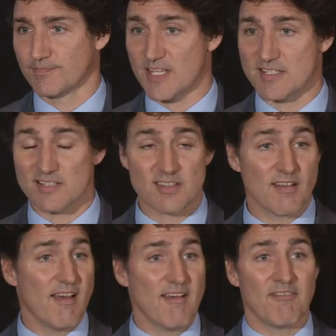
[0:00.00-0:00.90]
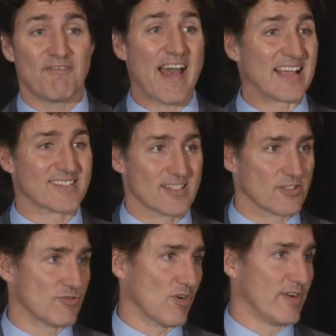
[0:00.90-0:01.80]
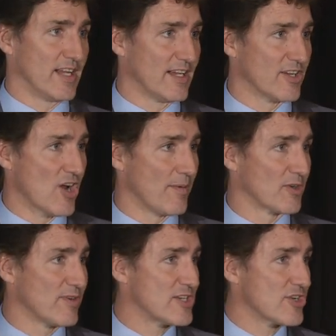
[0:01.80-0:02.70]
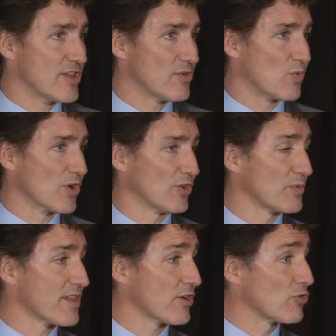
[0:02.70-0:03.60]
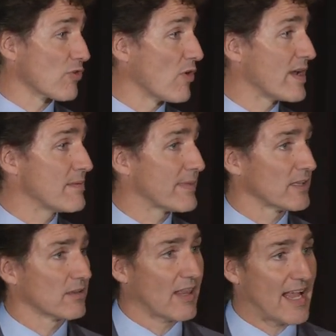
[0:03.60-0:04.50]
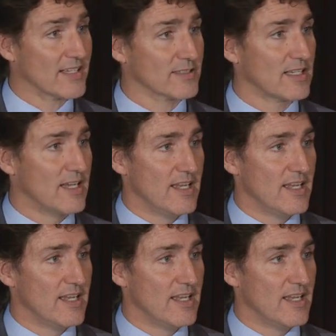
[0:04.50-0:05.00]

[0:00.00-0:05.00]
This is the fastest growing economic region in the world, with a growing middle class